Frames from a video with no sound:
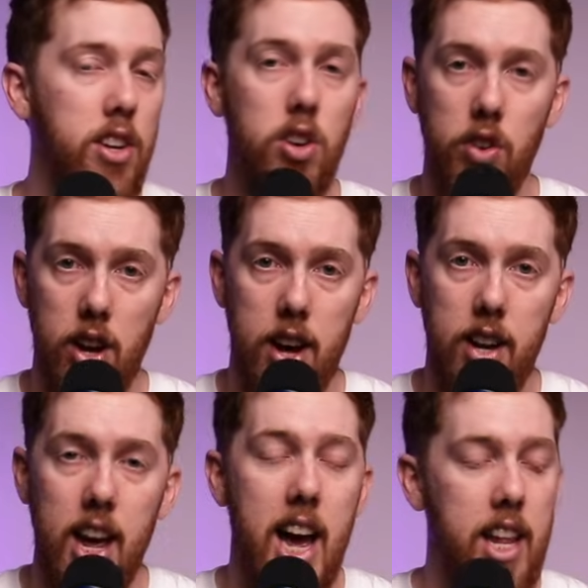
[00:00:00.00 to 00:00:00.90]
good luck,
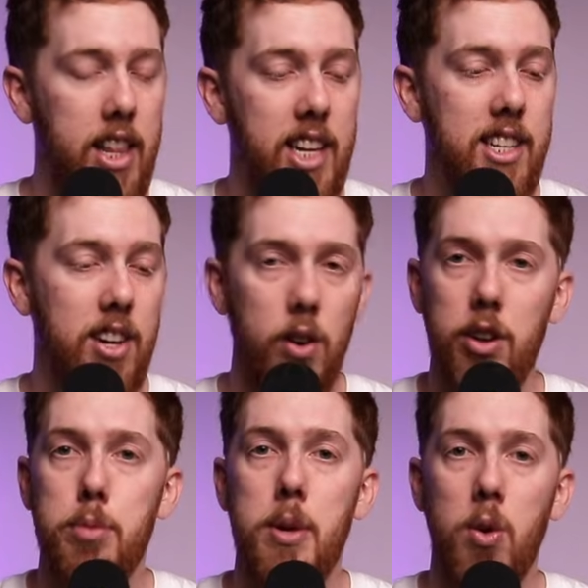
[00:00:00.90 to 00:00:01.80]
and these are going
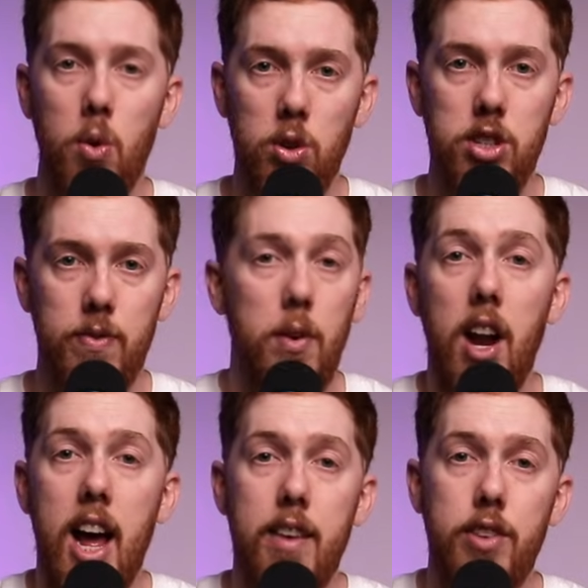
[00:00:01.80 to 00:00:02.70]
to be awesome. While
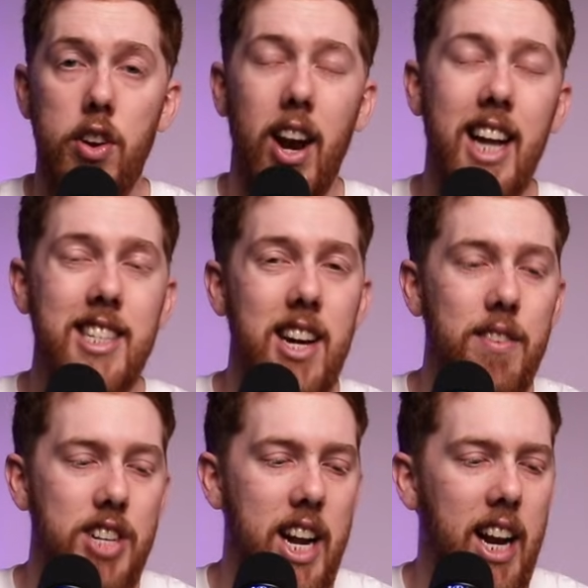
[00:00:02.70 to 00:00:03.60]
I have you, let's kind of
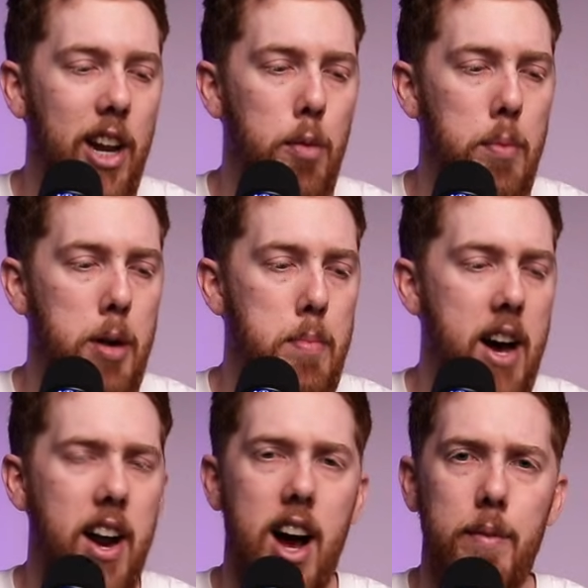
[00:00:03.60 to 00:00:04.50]
chat a little bit
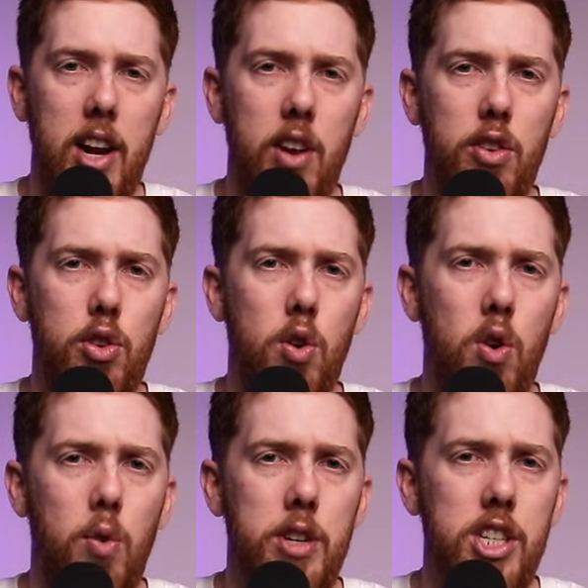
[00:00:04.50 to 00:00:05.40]
about Aimé Leon
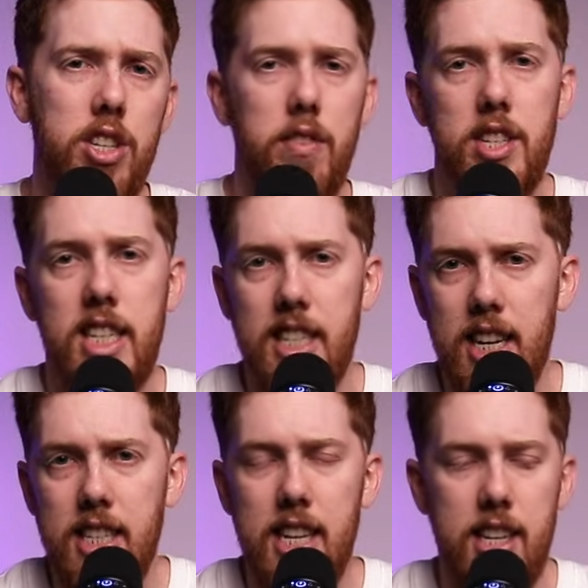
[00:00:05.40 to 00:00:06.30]
Dore, which is obviously Teddy
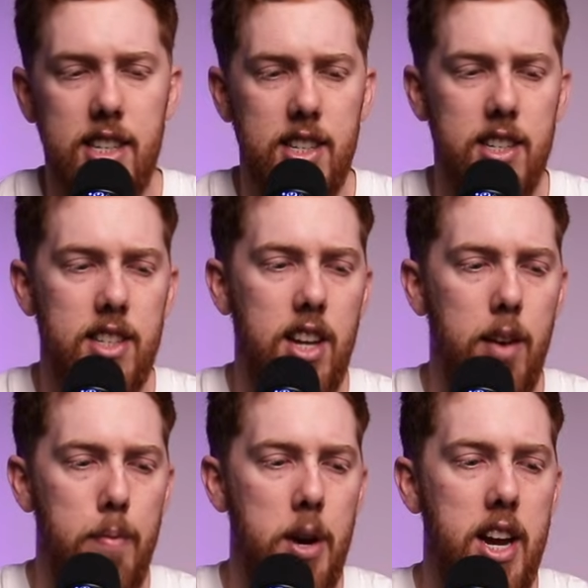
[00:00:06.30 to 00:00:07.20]
Santis's
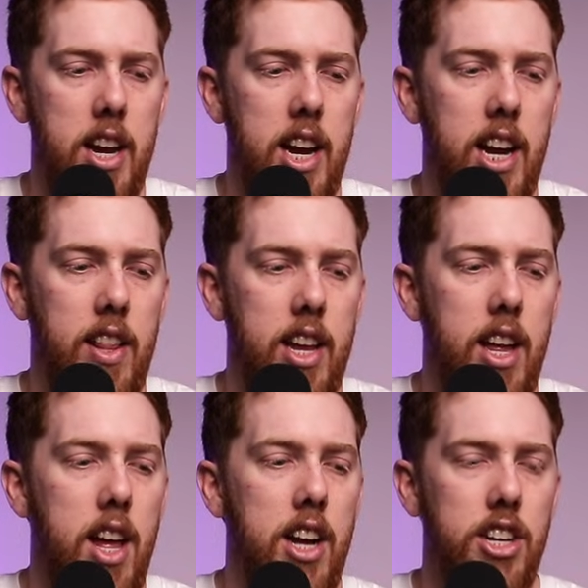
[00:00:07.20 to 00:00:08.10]
company in the
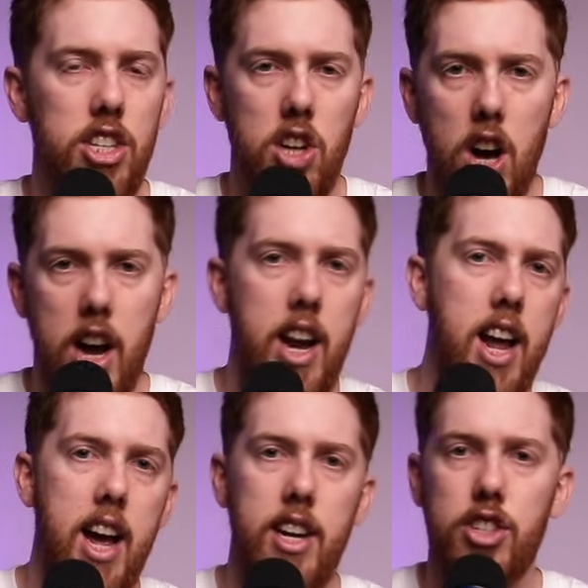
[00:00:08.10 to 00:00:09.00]
design
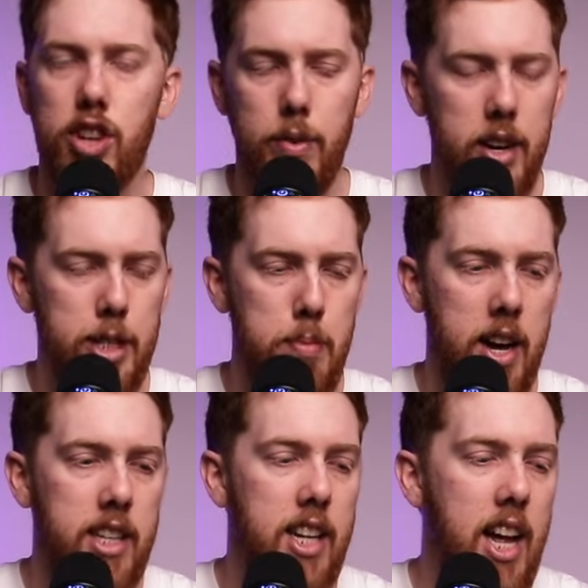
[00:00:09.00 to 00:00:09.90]
and streetwear
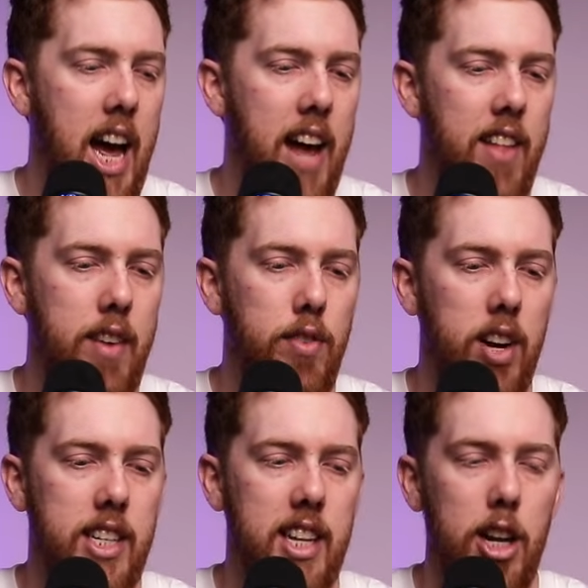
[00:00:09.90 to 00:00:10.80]
space, and they've
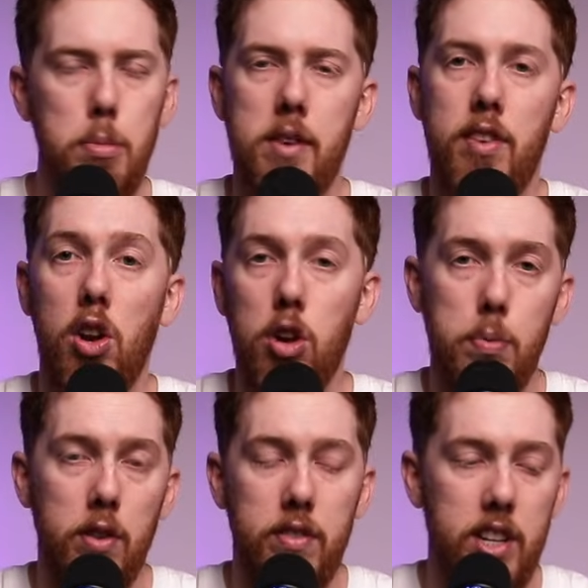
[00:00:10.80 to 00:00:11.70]
released a little bit of a
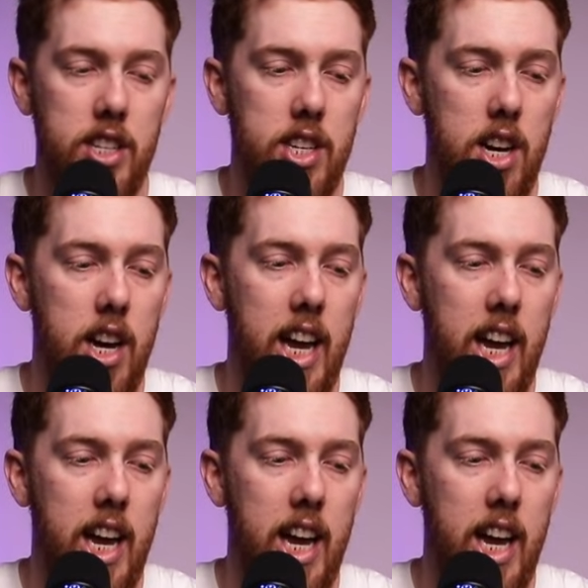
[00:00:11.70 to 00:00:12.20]
lookbook for this year,